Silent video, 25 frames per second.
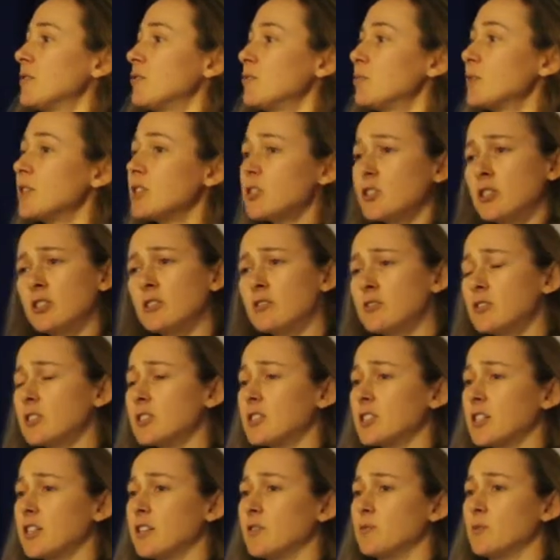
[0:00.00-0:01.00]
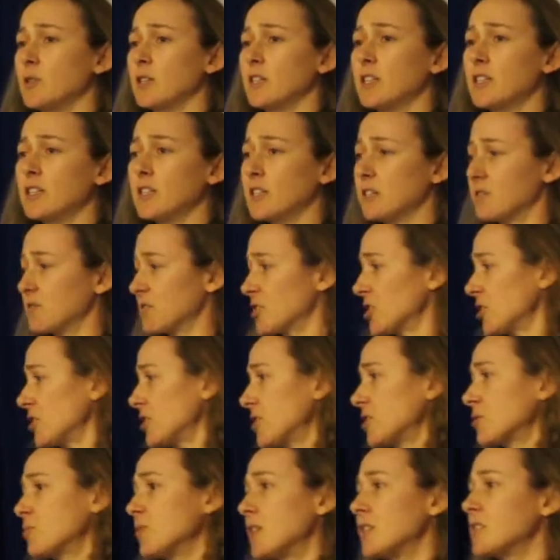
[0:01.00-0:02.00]
It would be a huge achievement in a
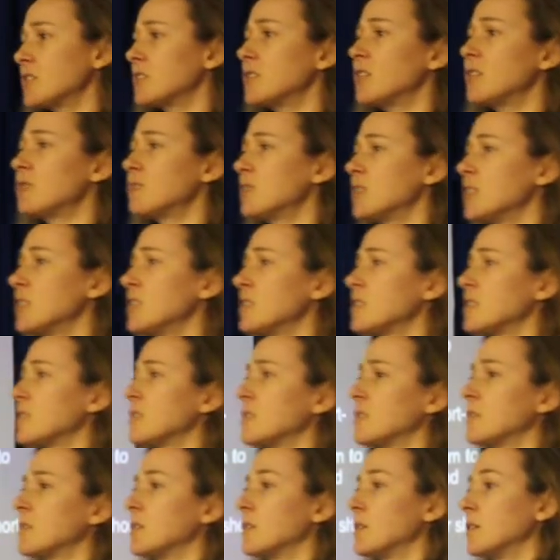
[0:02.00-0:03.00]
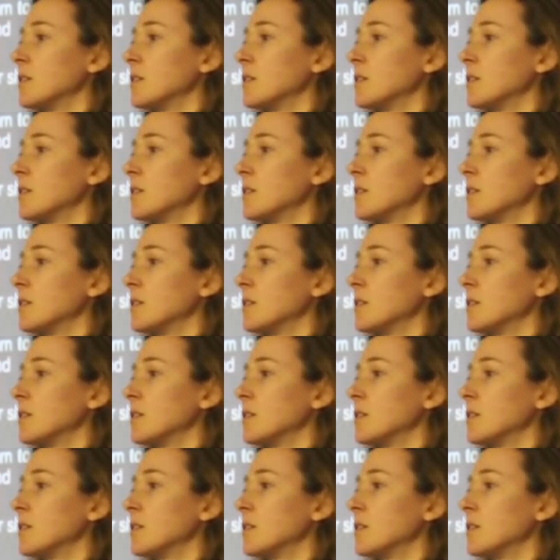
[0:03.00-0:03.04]
church where there's no ringers.